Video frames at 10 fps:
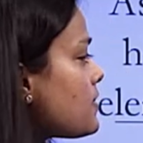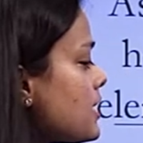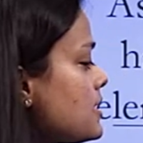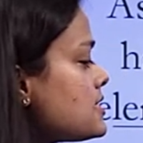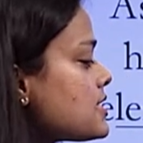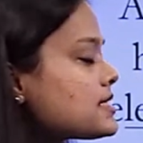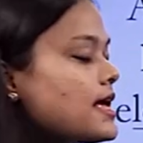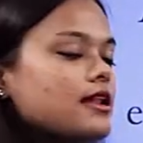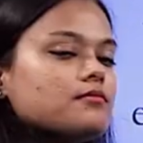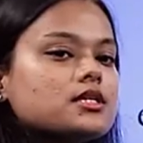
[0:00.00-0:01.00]
36
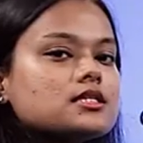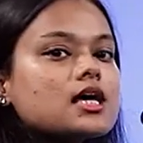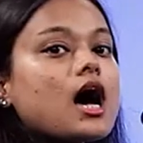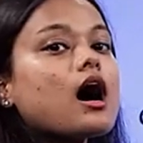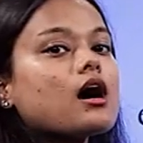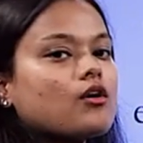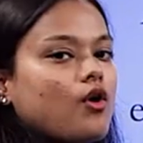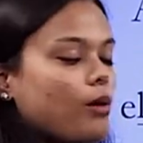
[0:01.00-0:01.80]
elements are